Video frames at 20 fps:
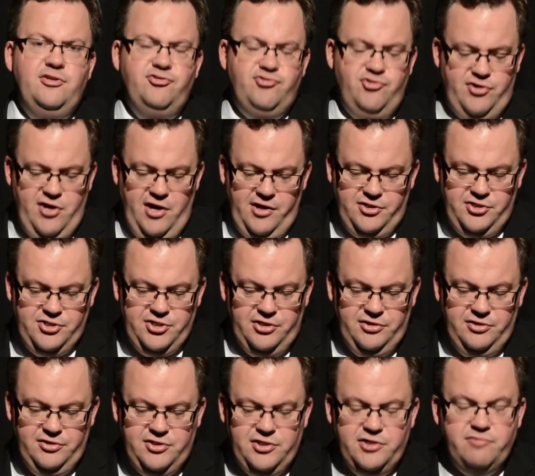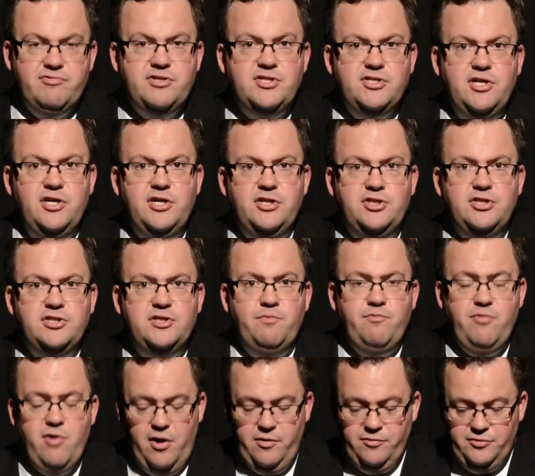introduction to the researcher's
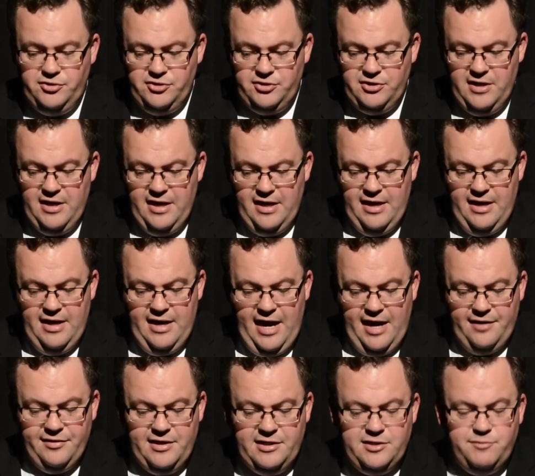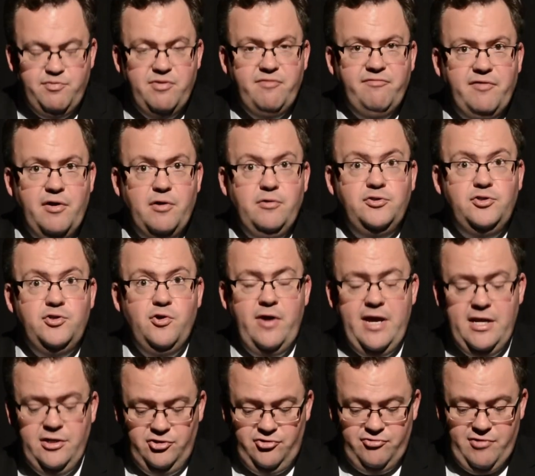approach and that it's provoked
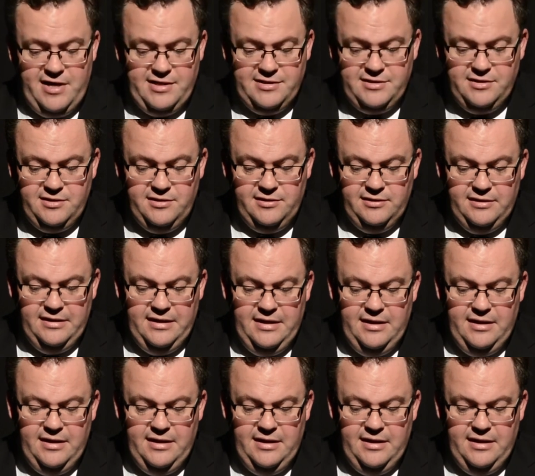your interest.